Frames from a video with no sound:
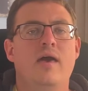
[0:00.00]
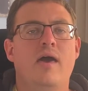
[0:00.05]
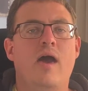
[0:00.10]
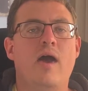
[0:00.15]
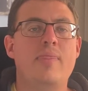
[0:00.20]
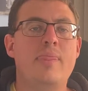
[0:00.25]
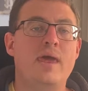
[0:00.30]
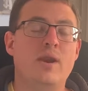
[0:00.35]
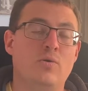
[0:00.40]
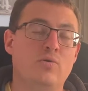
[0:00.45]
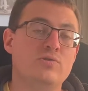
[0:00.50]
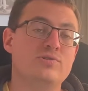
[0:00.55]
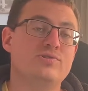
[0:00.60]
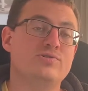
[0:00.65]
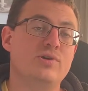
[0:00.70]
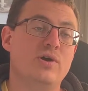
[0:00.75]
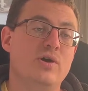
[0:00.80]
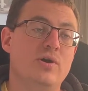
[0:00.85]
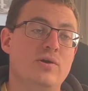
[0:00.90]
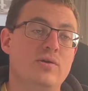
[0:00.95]
and then
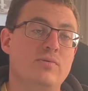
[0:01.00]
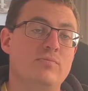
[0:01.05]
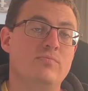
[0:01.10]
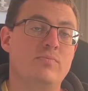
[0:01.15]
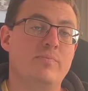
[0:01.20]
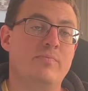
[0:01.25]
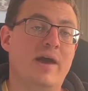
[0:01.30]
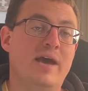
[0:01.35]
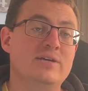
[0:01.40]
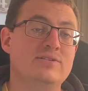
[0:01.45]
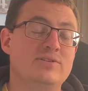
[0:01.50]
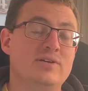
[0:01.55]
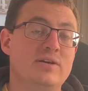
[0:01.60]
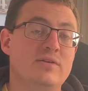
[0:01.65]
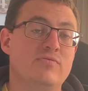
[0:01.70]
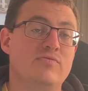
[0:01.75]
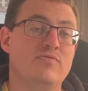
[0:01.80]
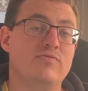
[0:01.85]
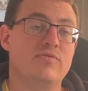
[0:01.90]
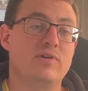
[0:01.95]
also
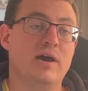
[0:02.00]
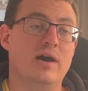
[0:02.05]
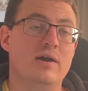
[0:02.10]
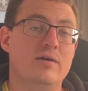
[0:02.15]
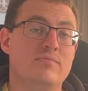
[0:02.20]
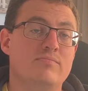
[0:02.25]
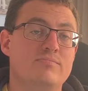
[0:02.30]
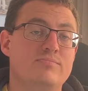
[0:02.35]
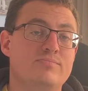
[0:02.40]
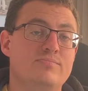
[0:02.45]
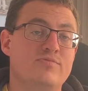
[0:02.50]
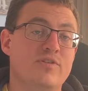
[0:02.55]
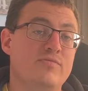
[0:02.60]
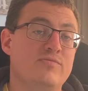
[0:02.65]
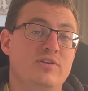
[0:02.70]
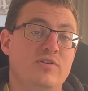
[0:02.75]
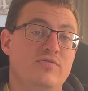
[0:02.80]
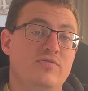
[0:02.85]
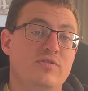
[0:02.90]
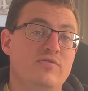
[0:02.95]
basically
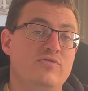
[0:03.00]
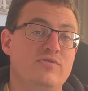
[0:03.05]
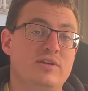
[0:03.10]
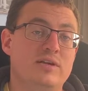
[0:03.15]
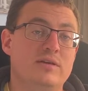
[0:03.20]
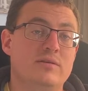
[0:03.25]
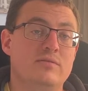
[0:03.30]
50-50.